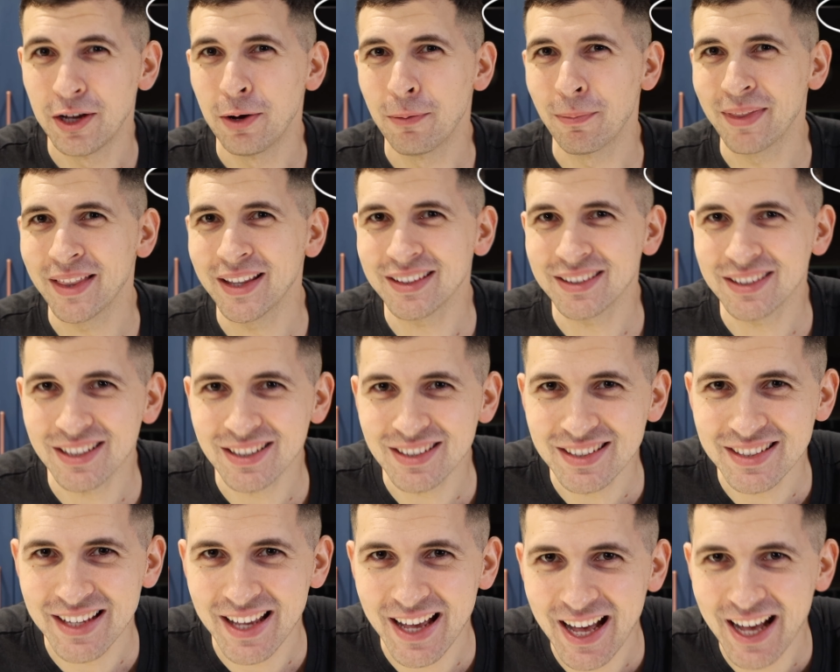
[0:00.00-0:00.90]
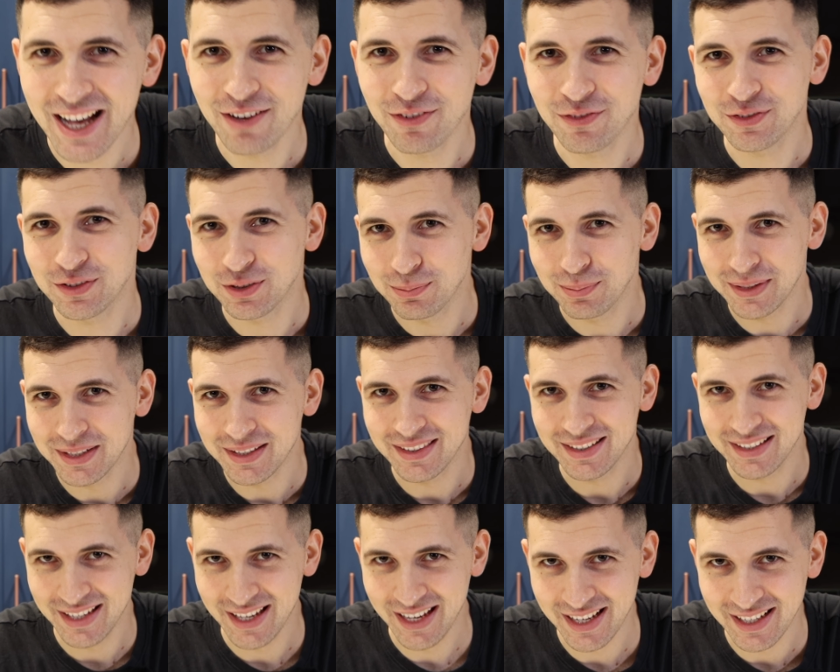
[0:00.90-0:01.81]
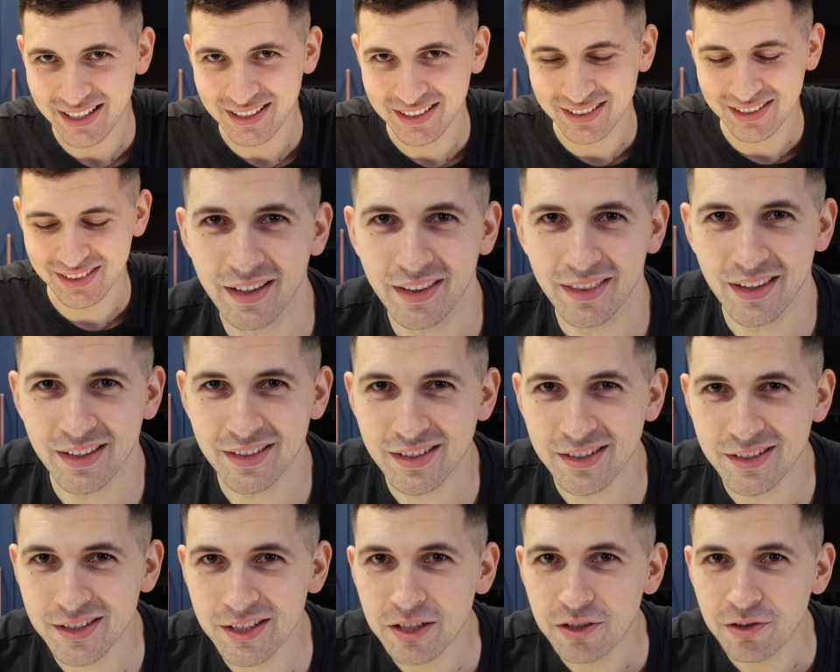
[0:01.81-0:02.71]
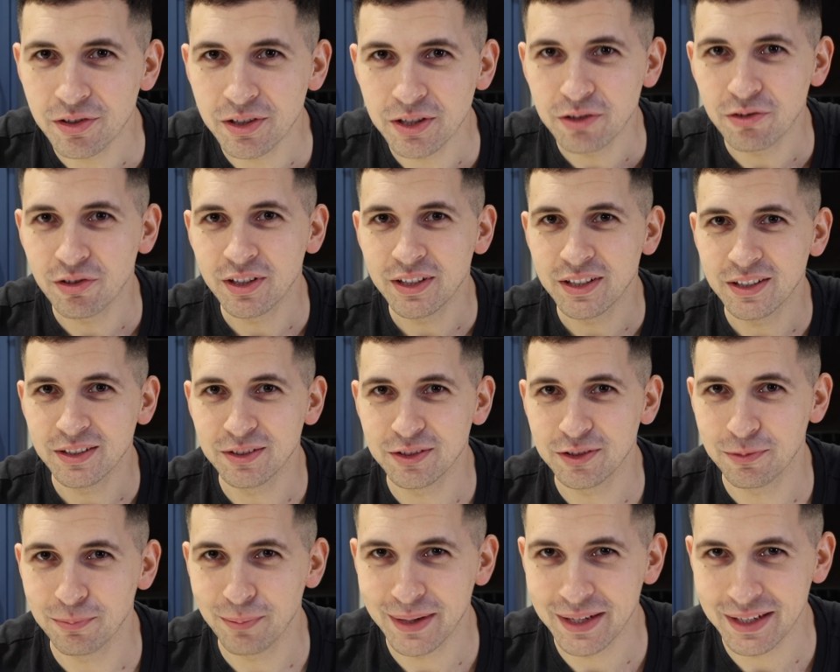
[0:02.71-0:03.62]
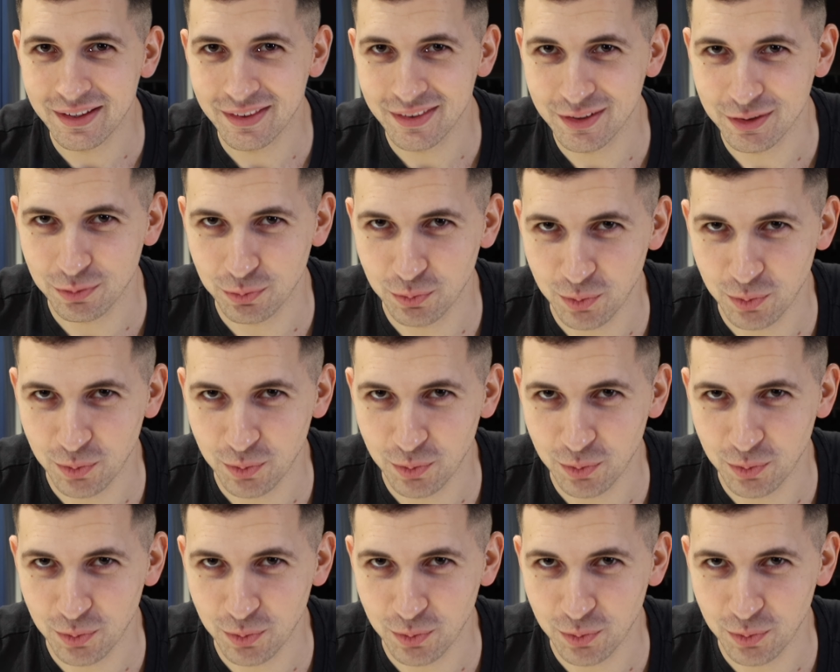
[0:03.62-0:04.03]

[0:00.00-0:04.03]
But that doesn't have to be the case. There's a secret ingredient to make this